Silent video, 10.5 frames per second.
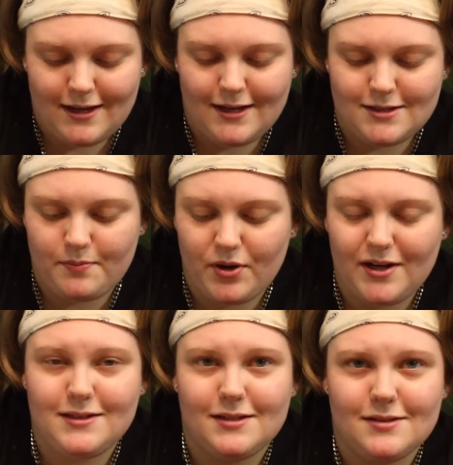it's a
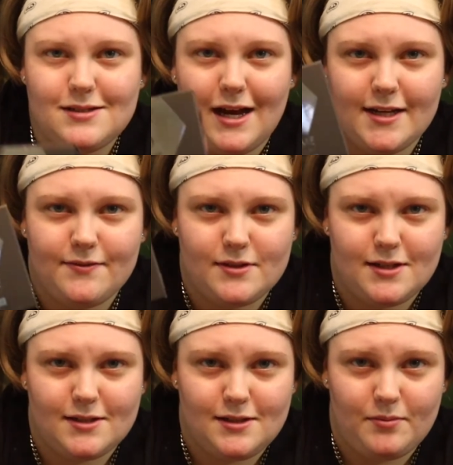pretty decent size for
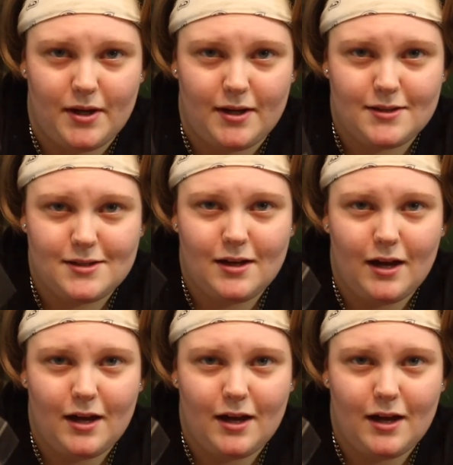$60.